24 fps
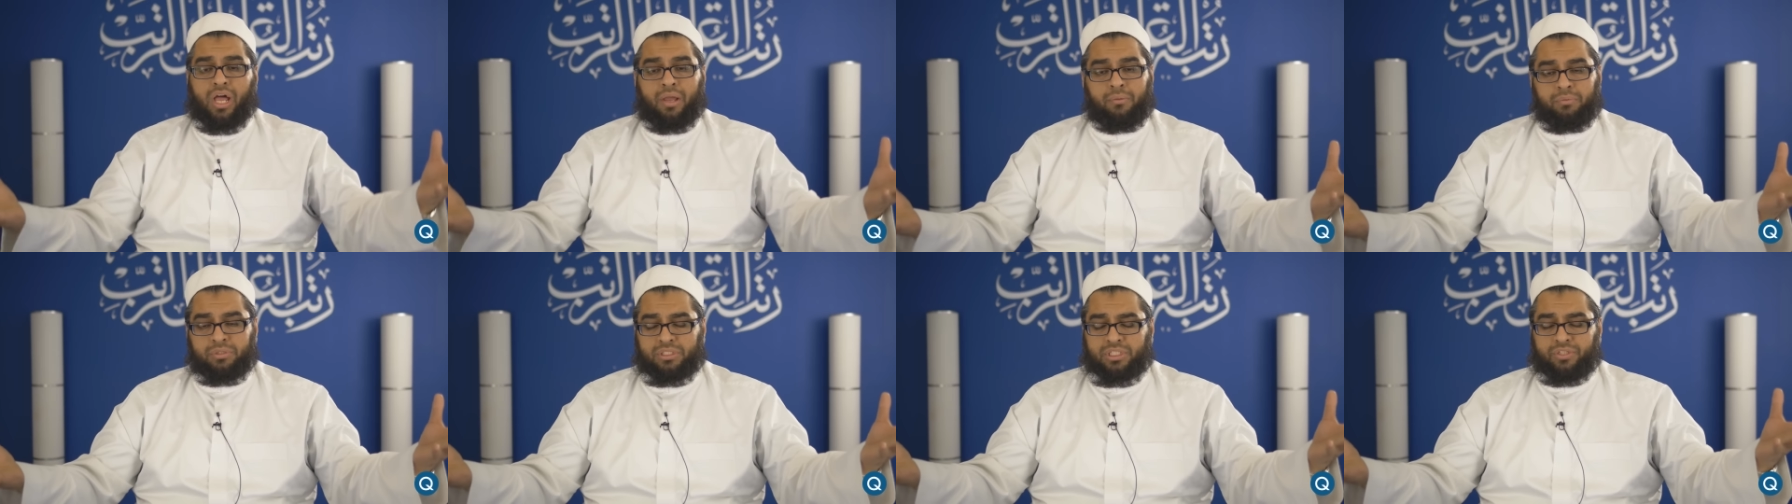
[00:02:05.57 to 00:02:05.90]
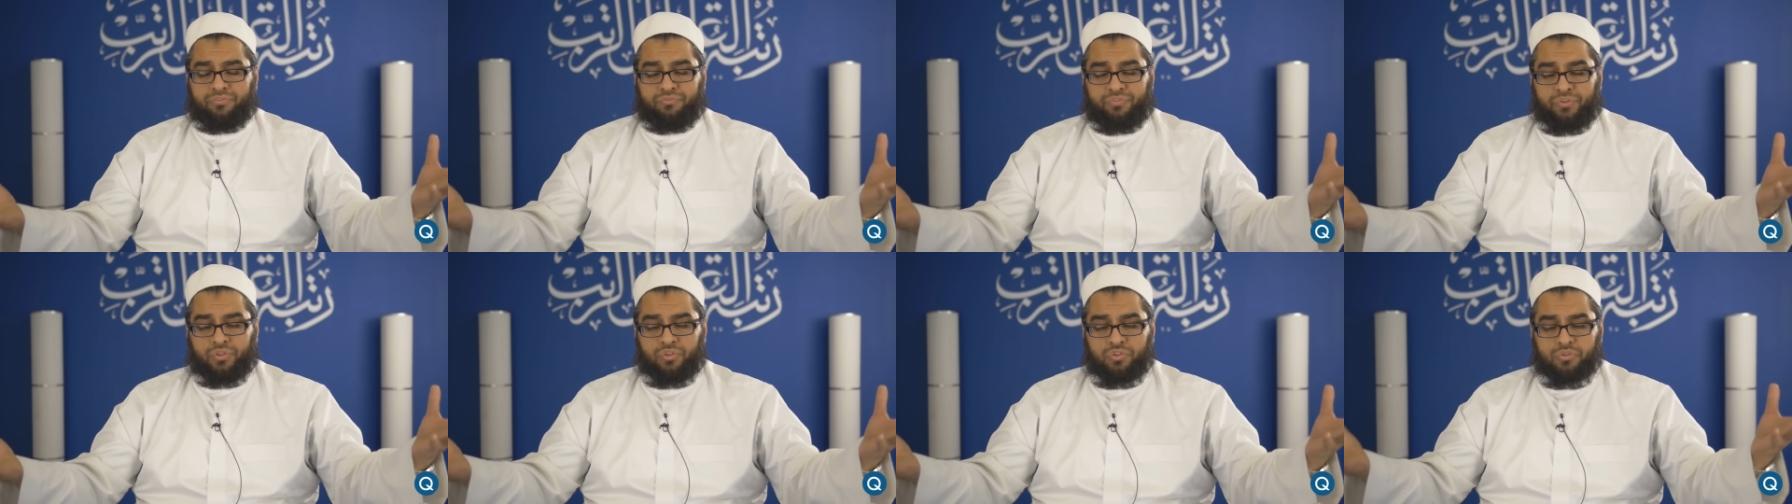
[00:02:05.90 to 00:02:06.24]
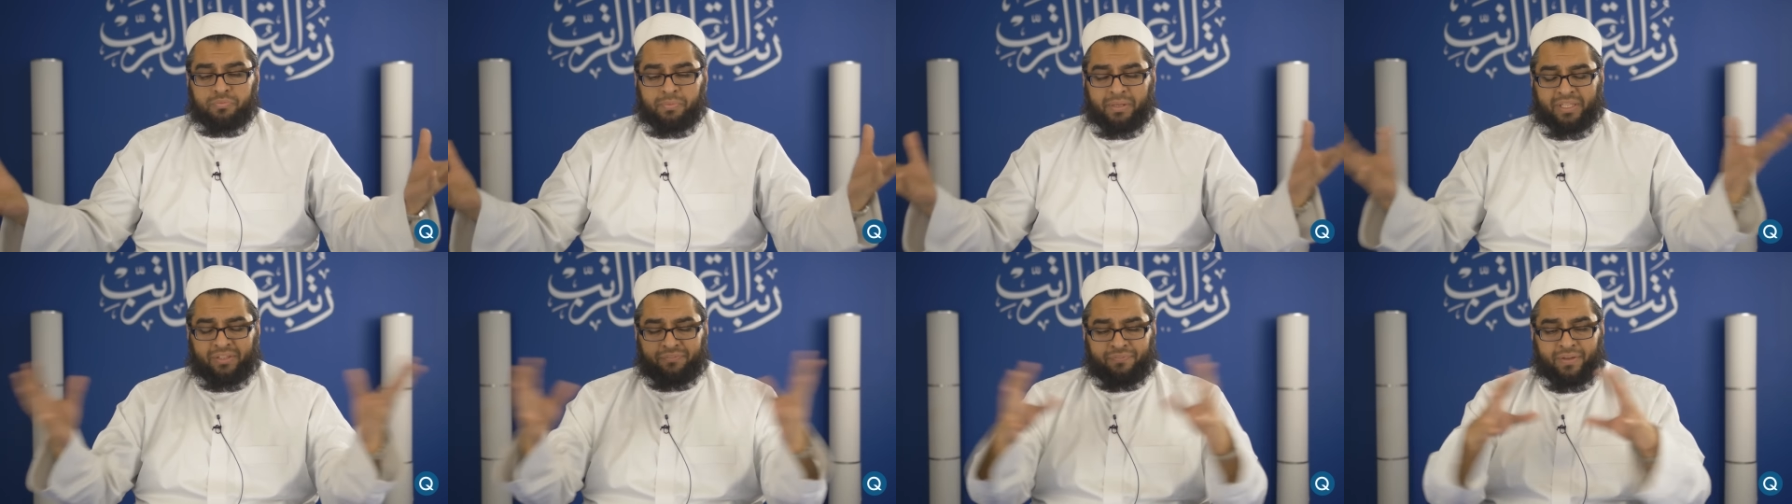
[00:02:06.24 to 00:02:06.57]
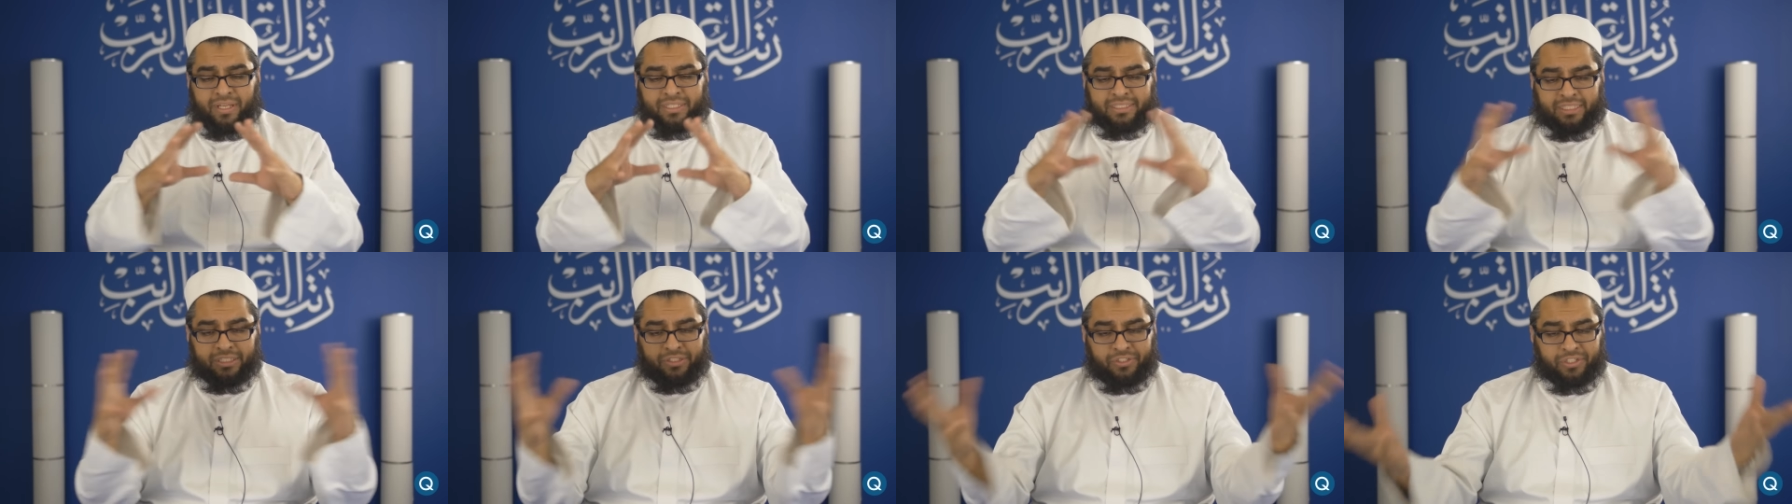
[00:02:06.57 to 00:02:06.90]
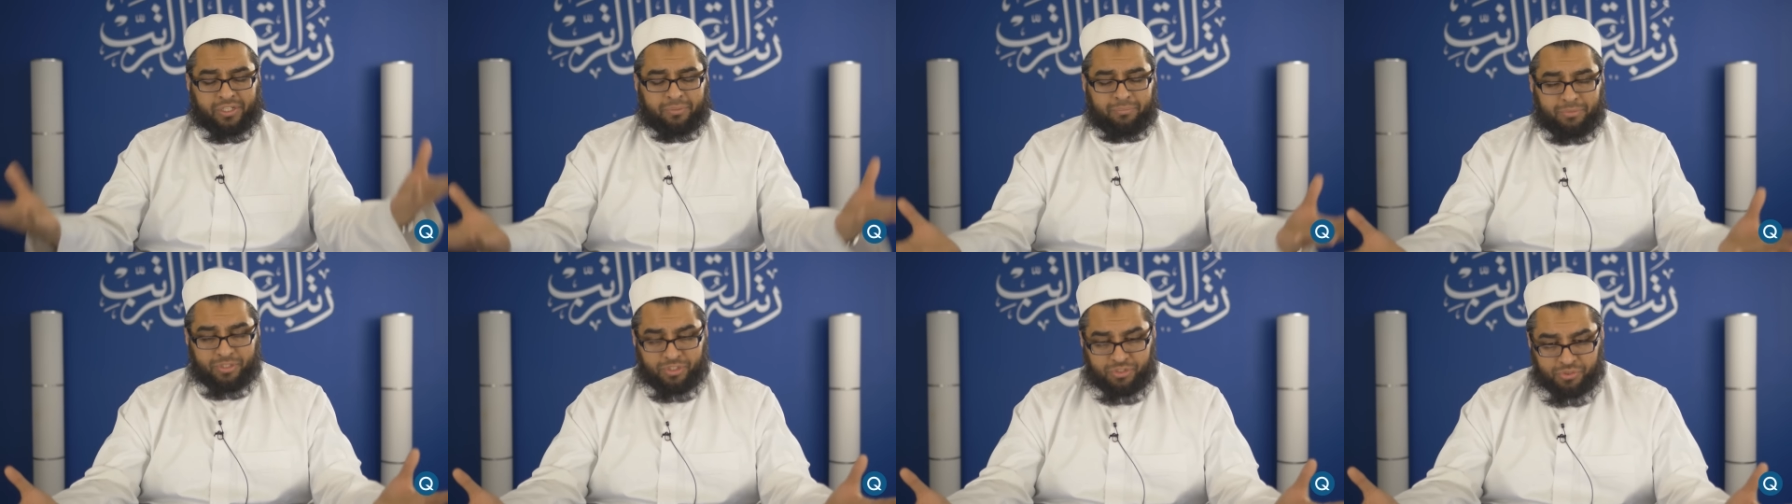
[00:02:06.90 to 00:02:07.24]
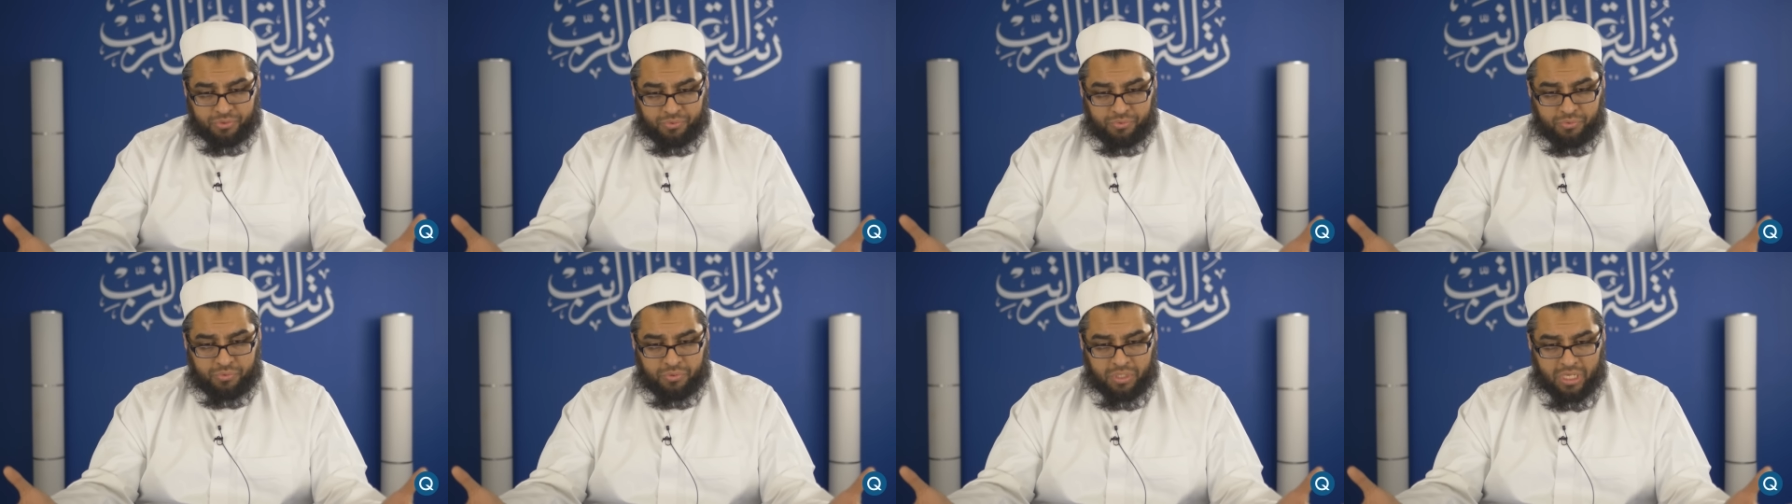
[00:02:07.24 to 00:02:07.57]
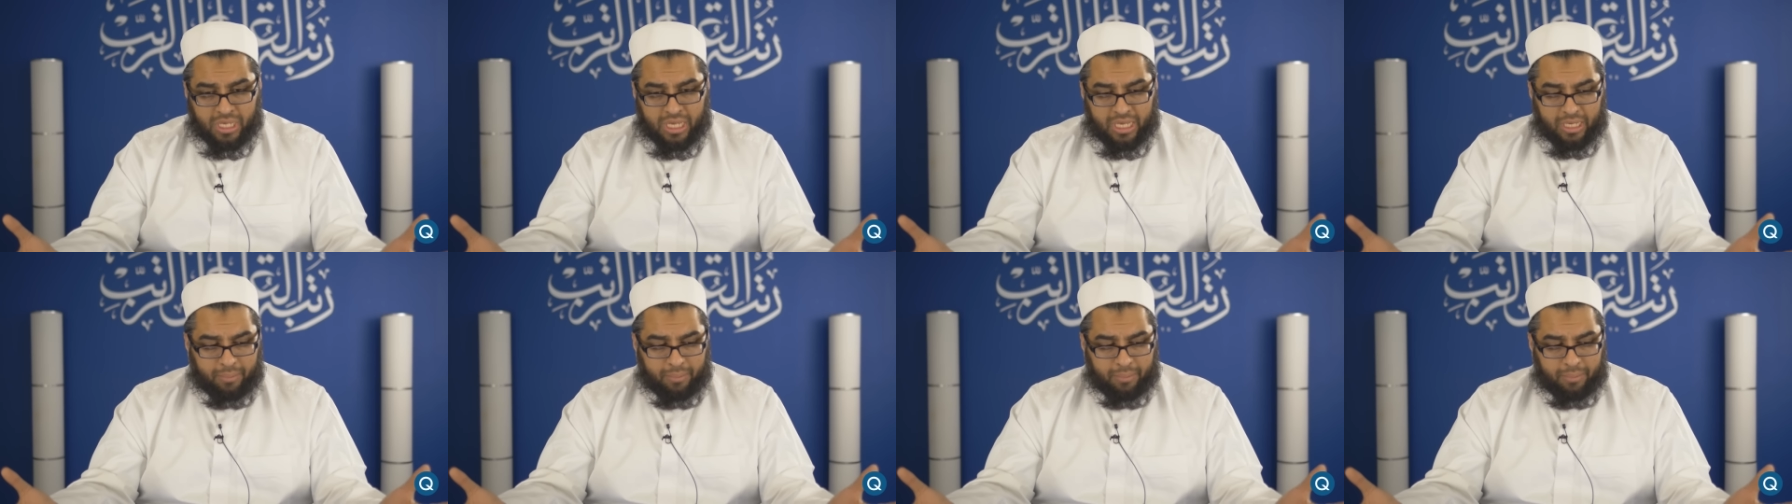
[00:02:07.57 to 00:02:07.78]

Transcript: I was confused by the fact that there can be two